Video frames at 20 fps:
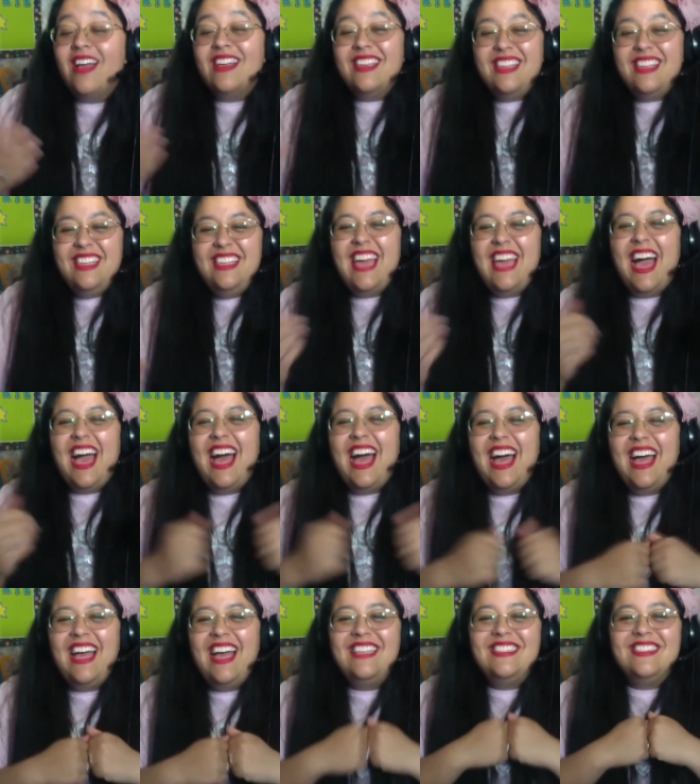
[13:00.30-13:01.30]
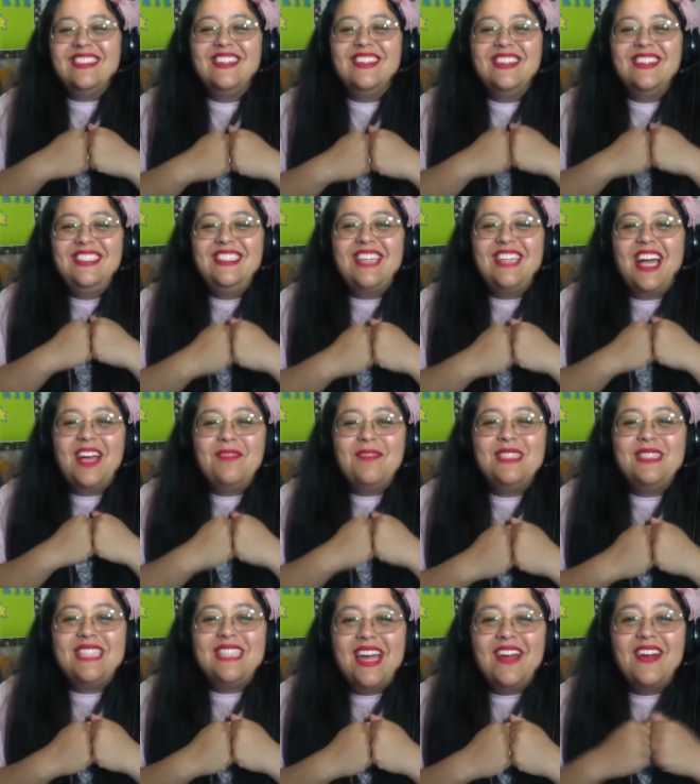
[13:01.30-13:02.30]
Yes, good job,
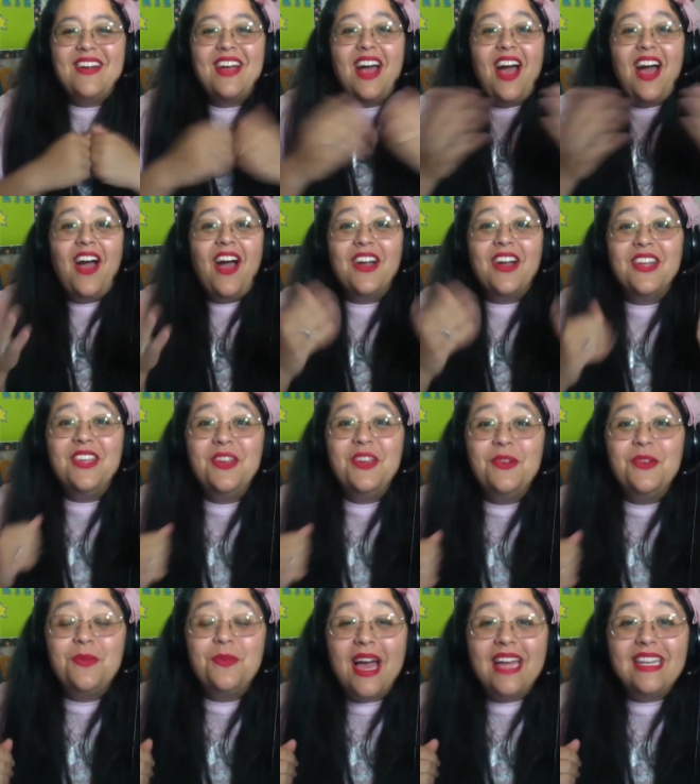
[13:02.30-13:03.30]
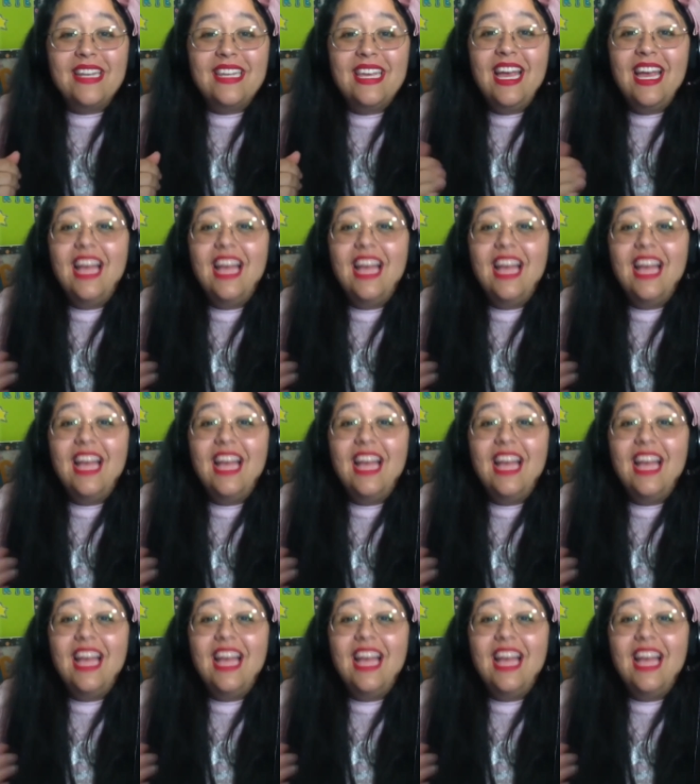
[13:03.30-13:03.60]
Sarah. Are you ready?